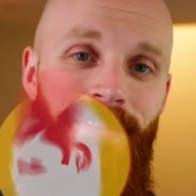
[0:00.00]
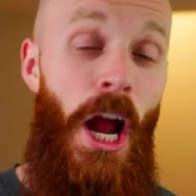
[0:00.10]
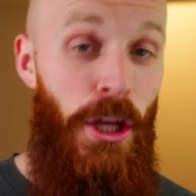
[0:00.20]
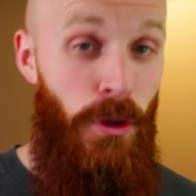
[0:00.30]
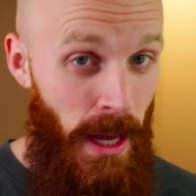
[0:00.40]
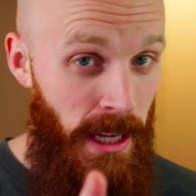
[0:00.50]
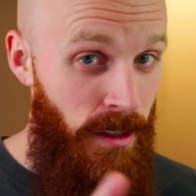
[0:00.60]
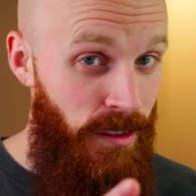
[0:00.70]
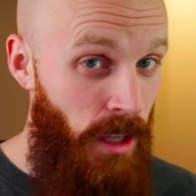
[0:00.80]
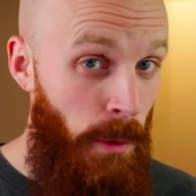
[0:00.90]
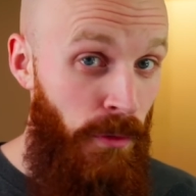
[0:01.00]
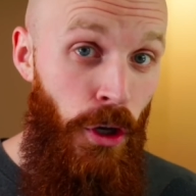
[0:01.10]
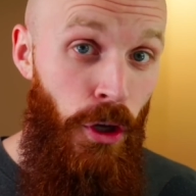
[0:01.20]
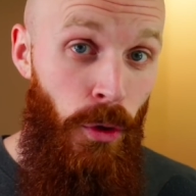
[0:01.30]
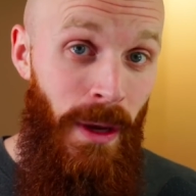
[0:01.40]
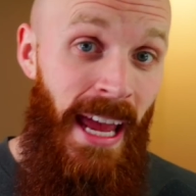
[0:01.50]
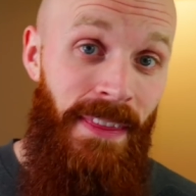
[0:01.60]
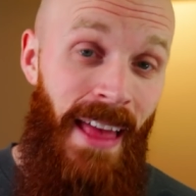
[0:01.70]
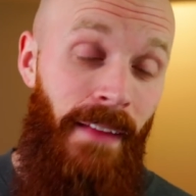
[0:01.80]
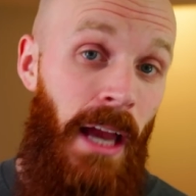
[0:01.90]
All right, you ready? Sub if you're new,
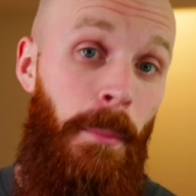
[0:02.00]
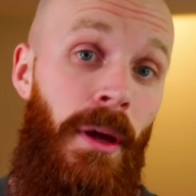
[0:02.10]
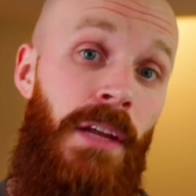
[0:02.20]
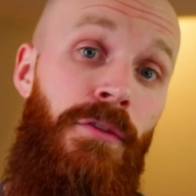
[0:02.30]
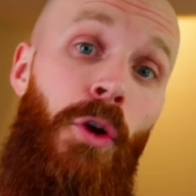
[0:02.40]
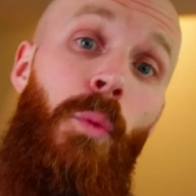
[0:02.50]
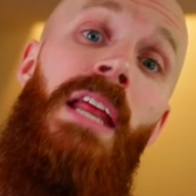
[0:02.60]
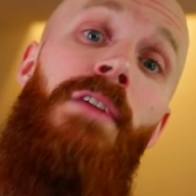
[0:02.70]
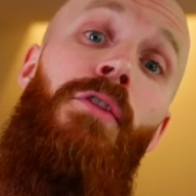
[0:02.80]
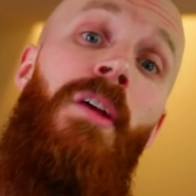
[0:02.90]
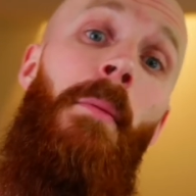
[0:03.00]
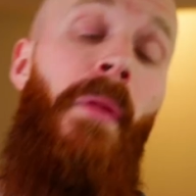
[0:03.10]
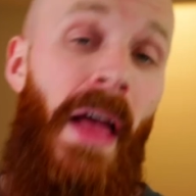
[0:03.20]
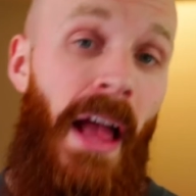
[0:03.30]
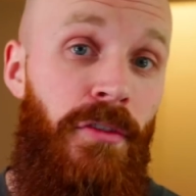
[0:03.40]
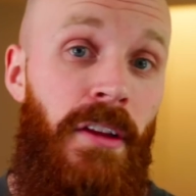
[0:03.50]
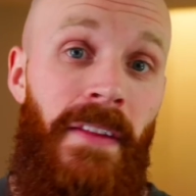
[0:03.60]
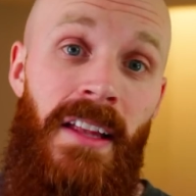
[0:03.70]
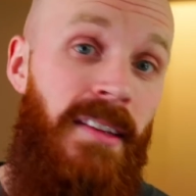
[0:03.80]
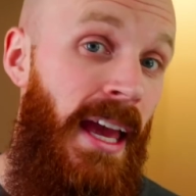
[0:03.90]
hit that like button if you're ready for some playoffs,
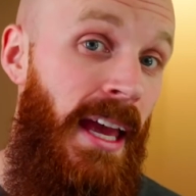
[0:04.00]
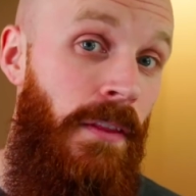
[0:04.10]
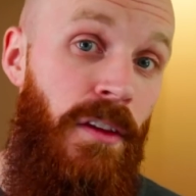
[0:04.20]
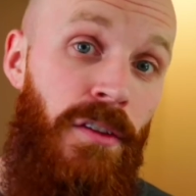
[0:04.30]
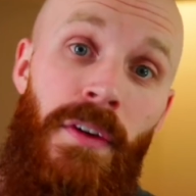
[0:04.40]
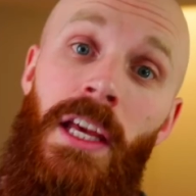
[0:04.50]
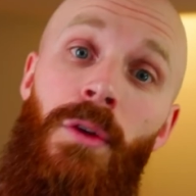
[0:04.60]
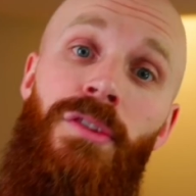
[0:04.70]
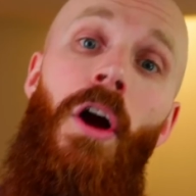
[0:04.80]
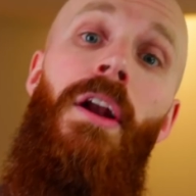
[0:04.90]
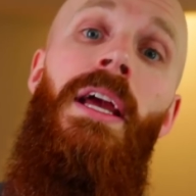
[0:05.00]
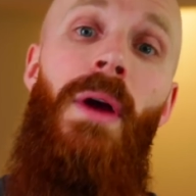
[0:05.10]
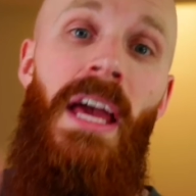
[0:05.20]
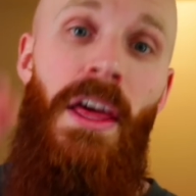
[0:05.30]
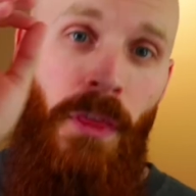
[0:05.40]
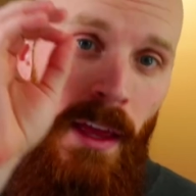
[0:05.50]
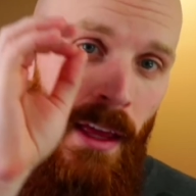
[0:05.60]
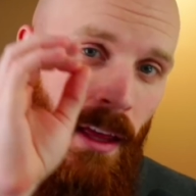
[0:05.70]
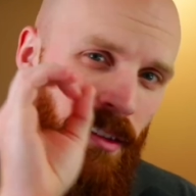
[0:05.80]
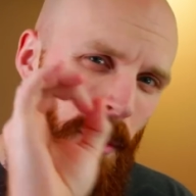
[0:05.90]
and let's get into this video, starting with
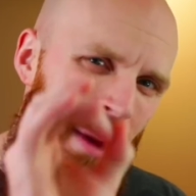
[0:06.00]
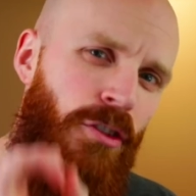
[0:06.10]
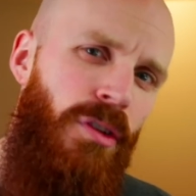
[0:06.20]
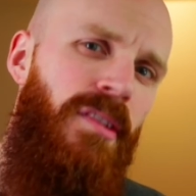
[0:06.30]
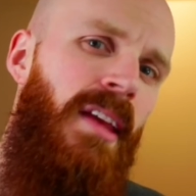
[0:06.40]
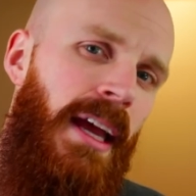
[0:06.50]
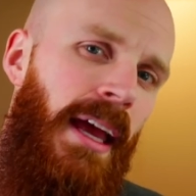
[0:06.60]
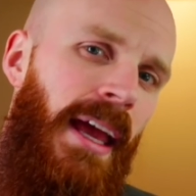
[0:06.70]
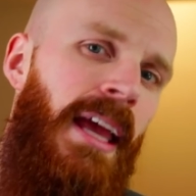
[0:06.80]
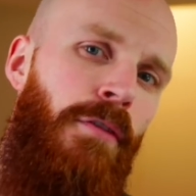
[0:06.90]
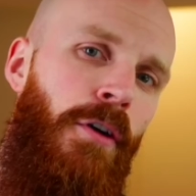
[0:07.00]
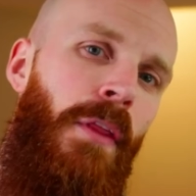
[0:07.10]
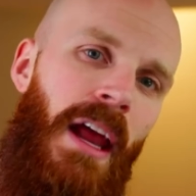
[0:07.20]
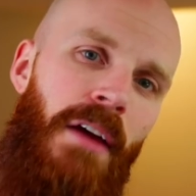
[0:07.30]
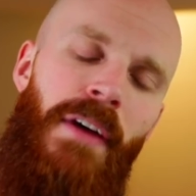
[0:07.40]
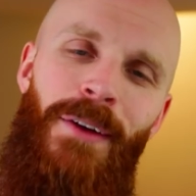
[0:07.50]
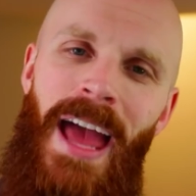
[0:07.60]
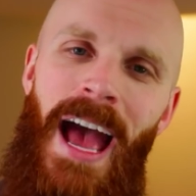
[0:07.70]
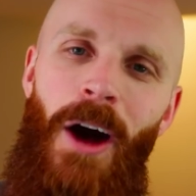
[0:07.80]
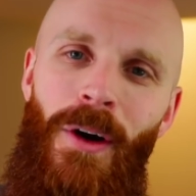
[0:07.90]
some interesting info that I
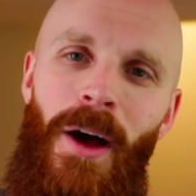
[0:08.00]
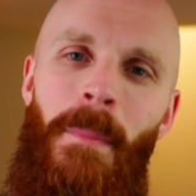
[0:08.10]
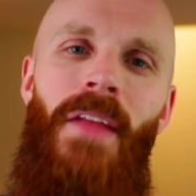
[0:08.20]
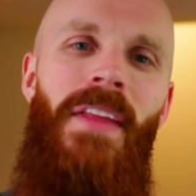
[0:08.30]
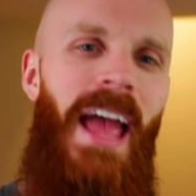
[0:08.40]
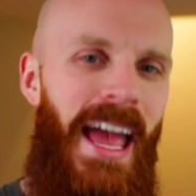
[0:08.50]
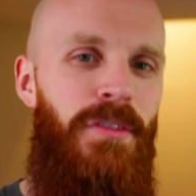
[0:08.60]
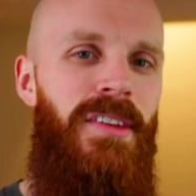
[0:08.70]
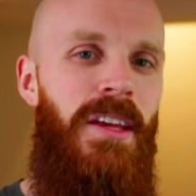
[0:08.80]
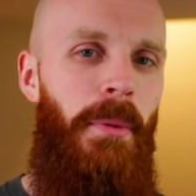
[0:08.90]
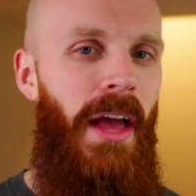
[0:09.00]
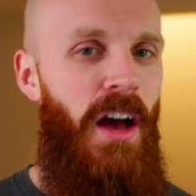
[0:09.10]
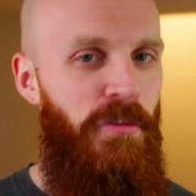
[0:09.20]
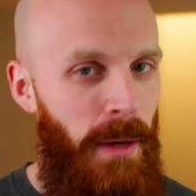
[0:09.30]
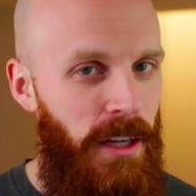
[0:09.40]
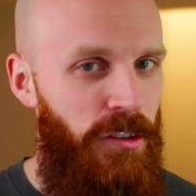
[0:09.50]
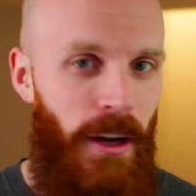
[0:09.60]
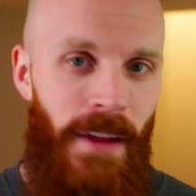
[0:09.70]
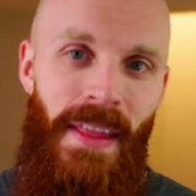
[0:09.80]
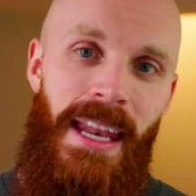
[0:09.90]
found out about the AFC playoff
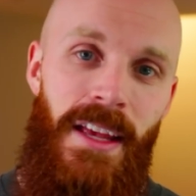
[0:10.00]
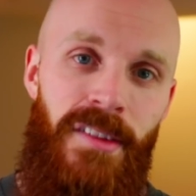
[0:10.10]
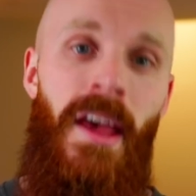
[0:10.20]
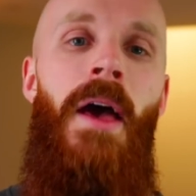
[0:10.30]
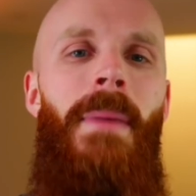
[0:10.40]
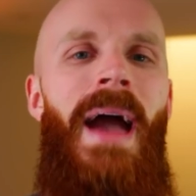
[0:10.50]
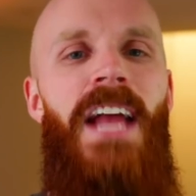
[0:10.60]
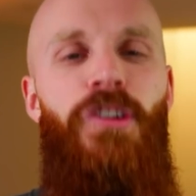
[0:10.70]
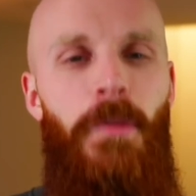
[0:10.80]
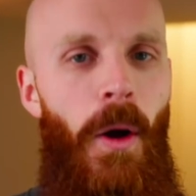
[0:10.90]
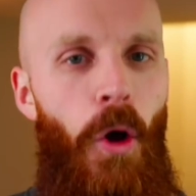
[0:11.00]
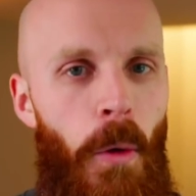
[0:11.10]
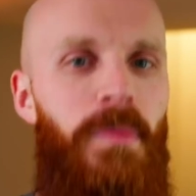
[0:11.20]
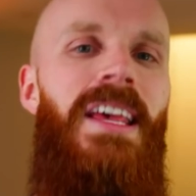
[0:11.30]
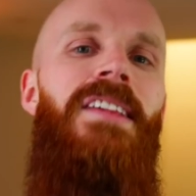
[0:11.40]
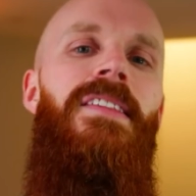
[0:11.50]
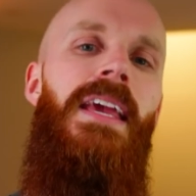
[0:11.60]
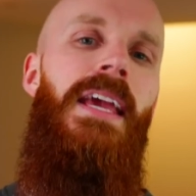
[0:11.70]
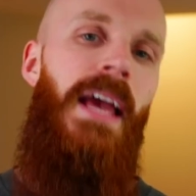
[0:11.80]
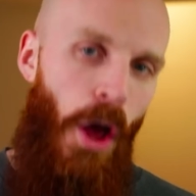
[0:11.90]
picture, and that is Patrick Mahomes is
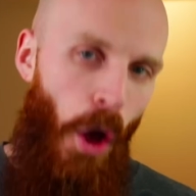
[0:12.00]
the